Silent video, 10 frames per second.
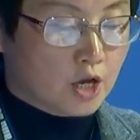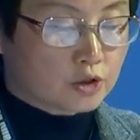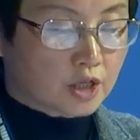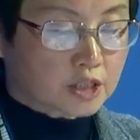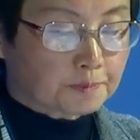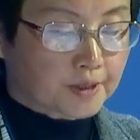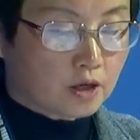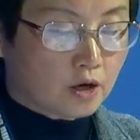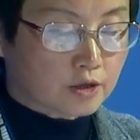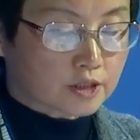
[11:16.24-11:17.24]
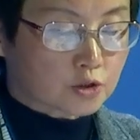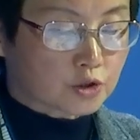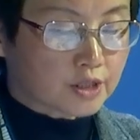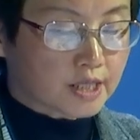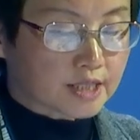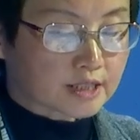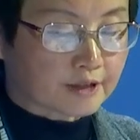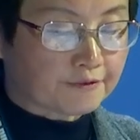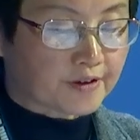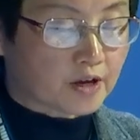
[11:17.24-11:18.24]
Just because she is
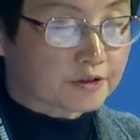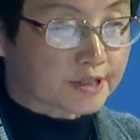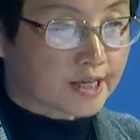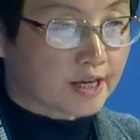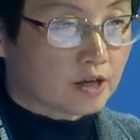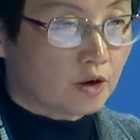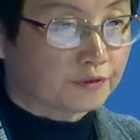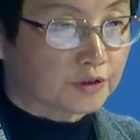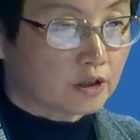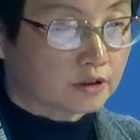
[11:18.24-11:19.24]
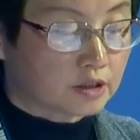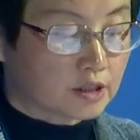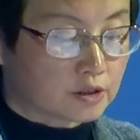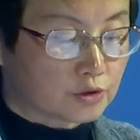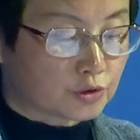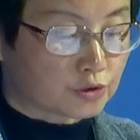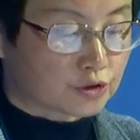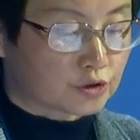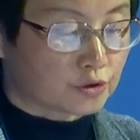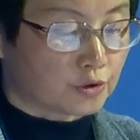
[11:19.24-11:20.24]
the fiancée of Dr. Li Xu
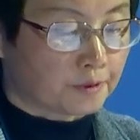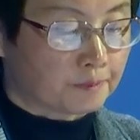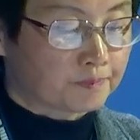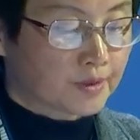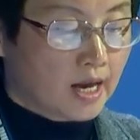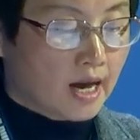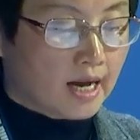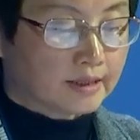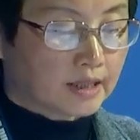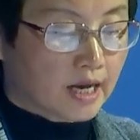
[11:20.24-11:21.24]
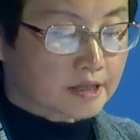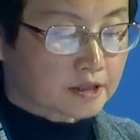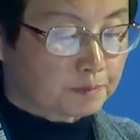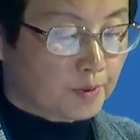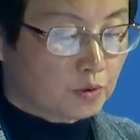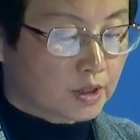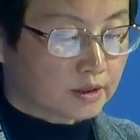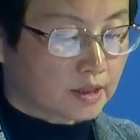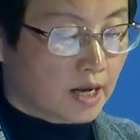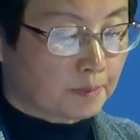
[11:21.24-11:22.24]
Zhiyong and has
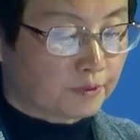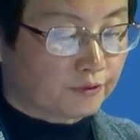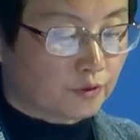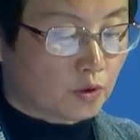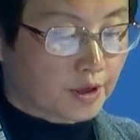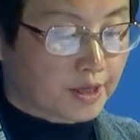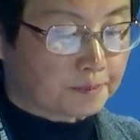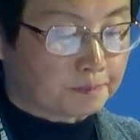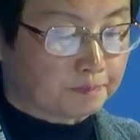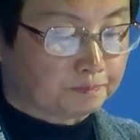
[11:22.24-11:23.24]
spoken up for him